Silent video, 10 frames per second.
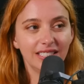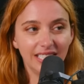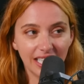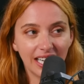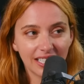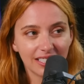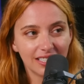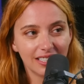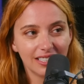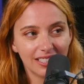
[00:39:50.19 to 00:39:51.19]
Yeah.
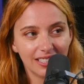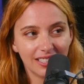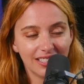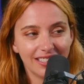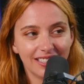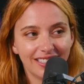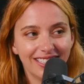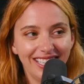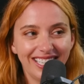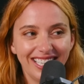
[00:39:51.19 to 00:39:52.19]
Yeah.
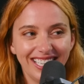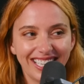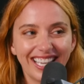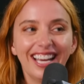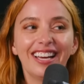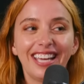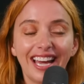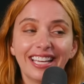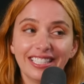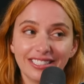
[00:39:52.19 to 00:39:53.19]
Yeah,
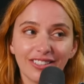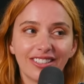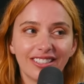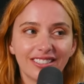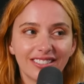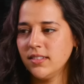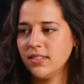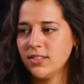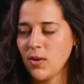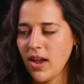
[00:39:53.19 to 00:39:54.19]
it gets hard.
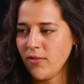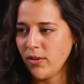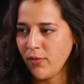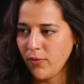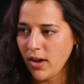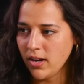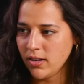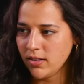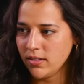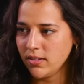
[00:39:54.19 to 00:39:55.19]
So I have to fuck
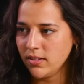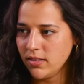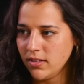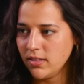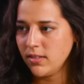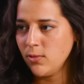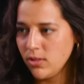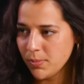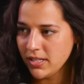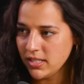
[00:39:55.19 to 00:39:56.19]

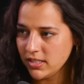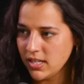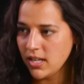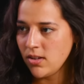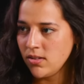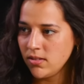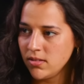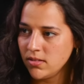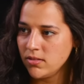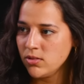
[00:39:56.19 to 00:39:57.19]
with my dick tail?
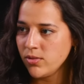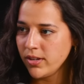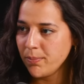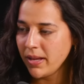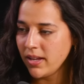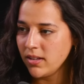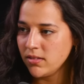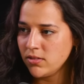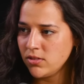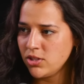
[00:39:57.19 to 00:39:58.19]
Do I
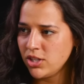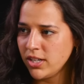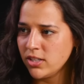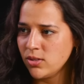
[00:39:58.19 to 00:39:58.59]
bang chicks